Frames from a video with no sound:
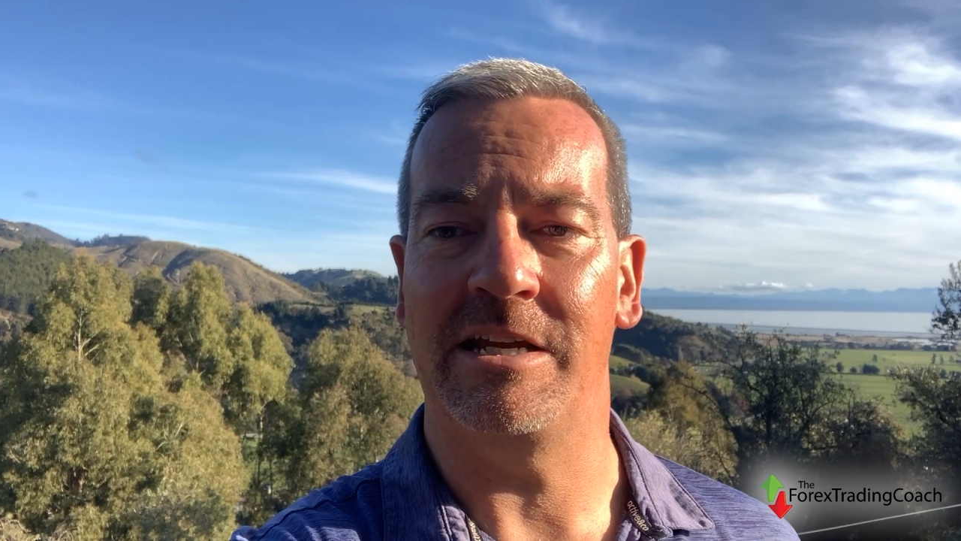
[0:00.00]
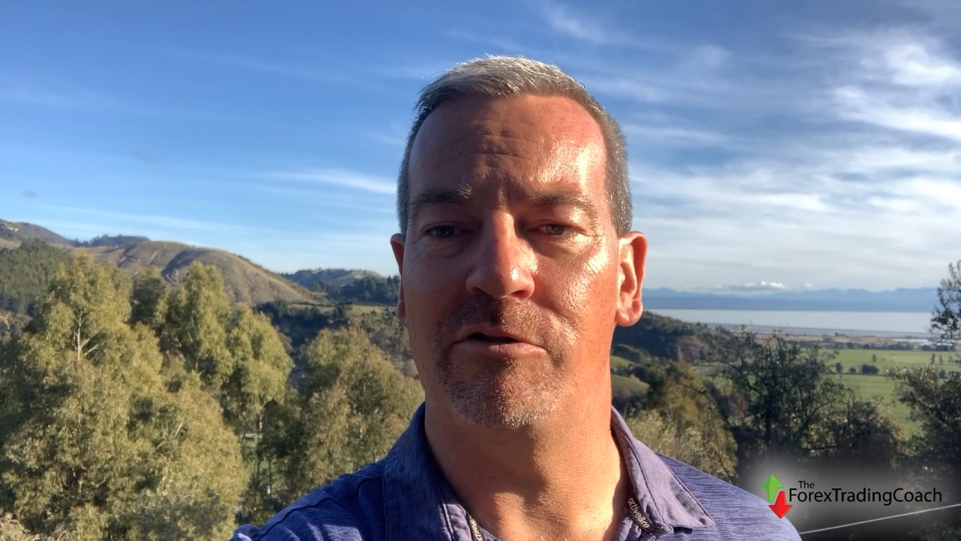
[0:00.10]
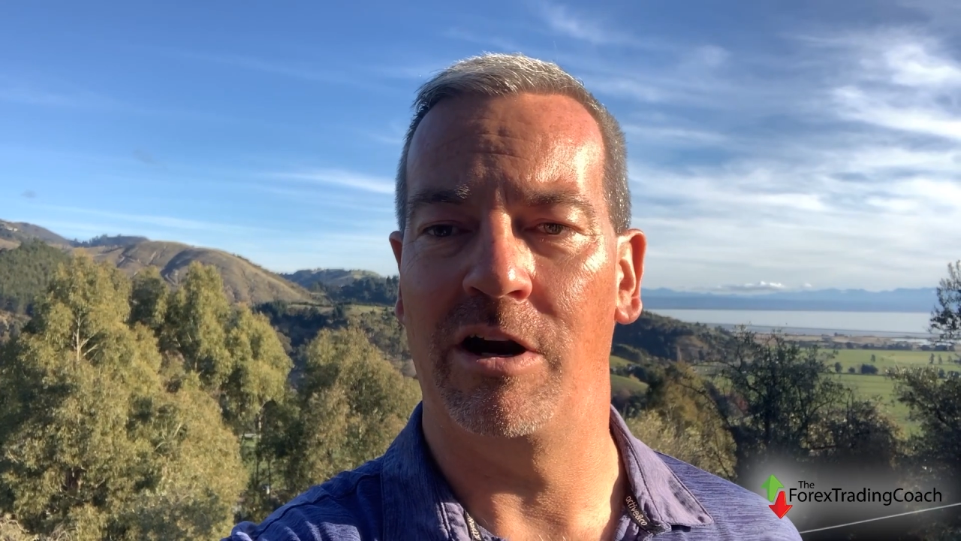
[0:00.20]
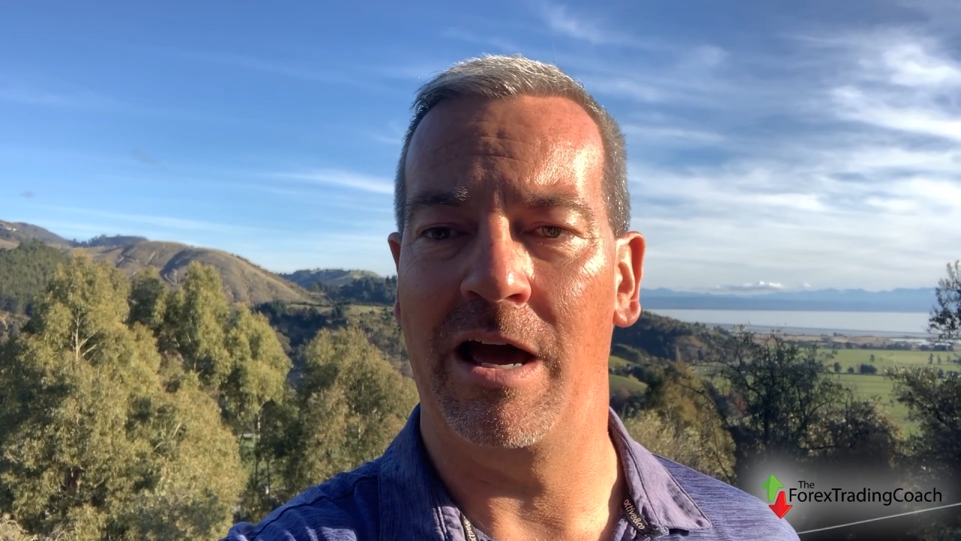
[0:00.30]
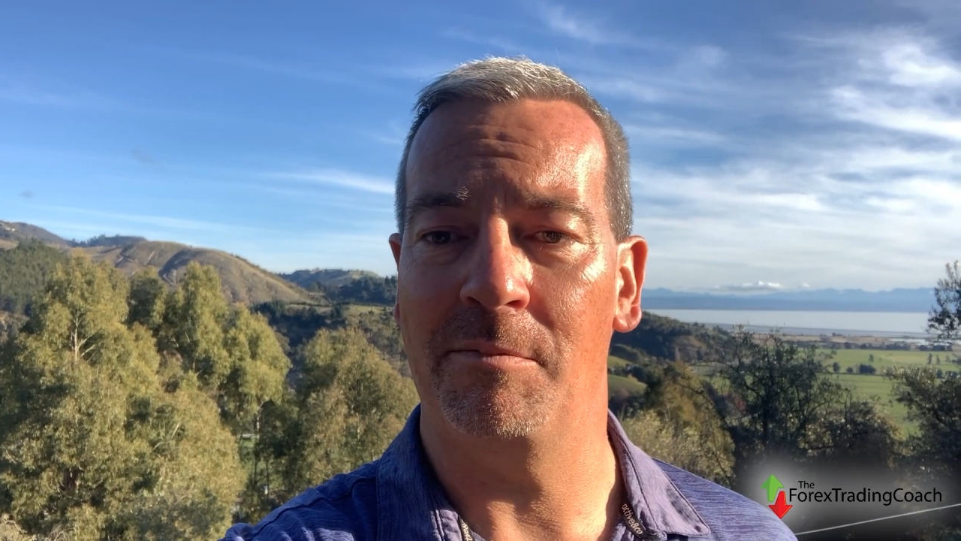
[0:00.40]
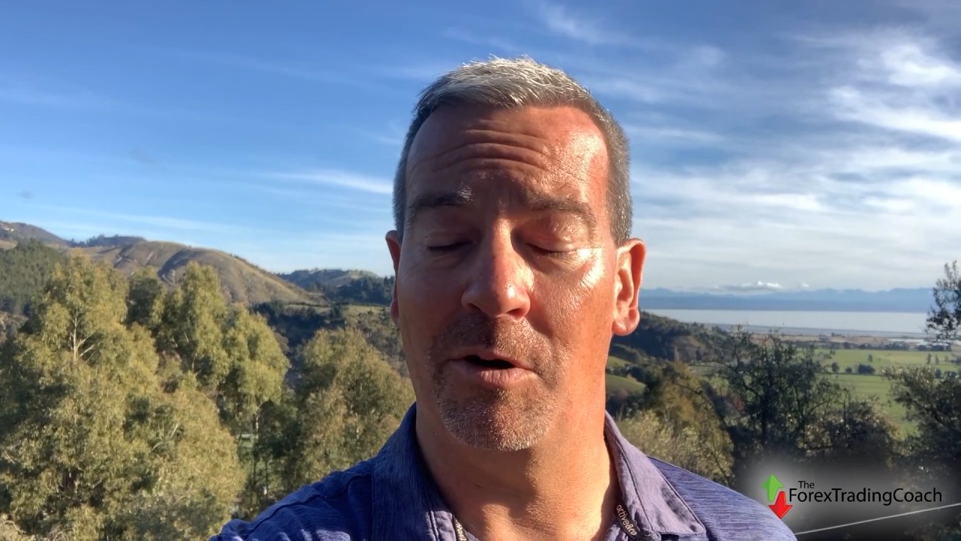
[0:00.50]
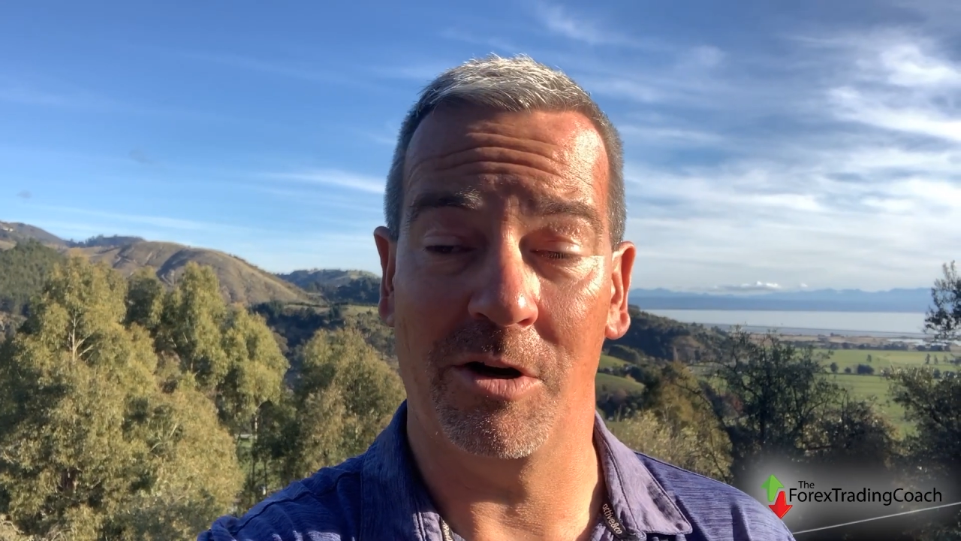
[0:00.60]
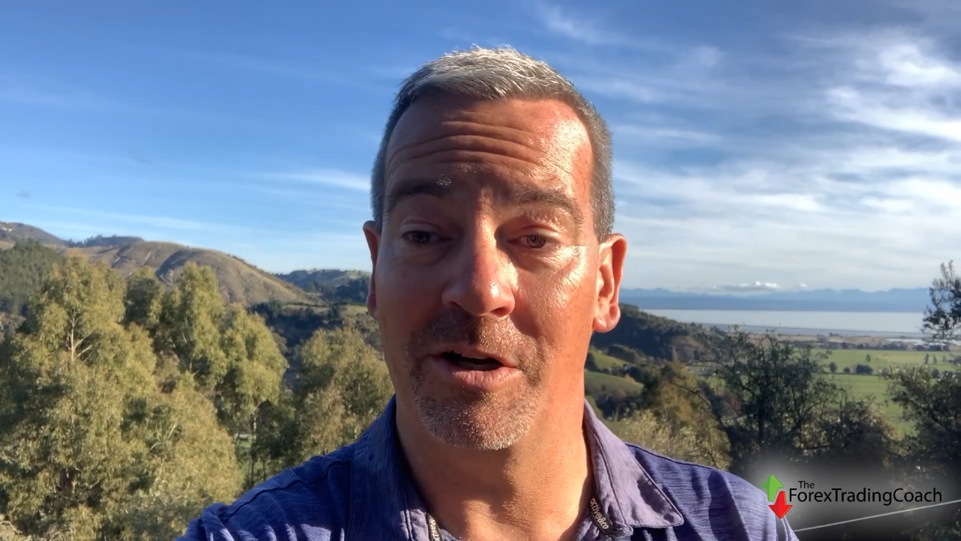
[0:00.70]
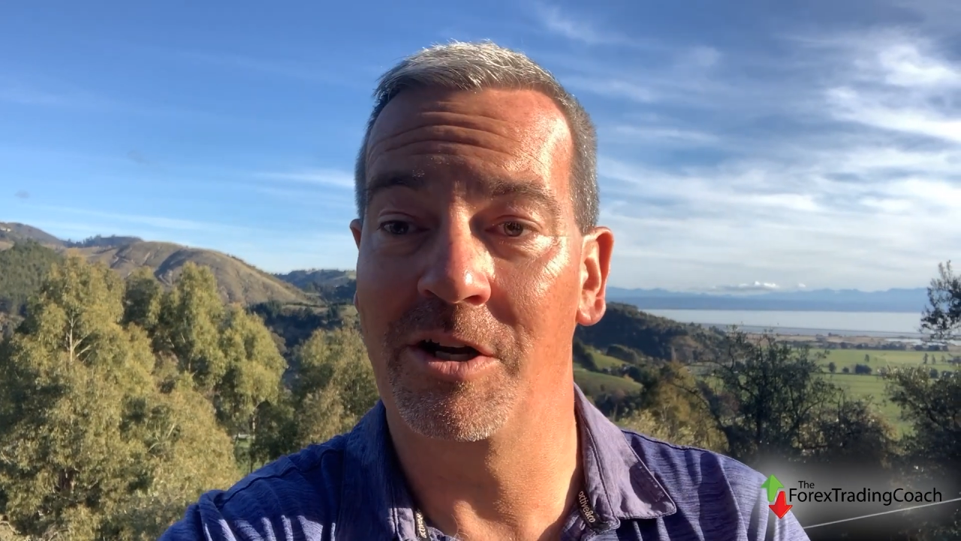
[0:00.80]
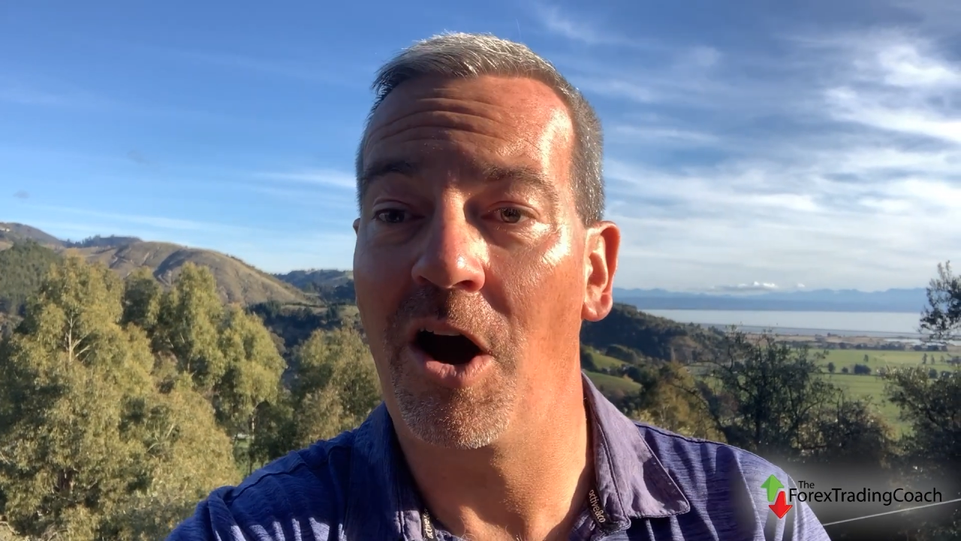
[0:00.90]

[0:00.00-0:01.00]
your alarm clock. Look,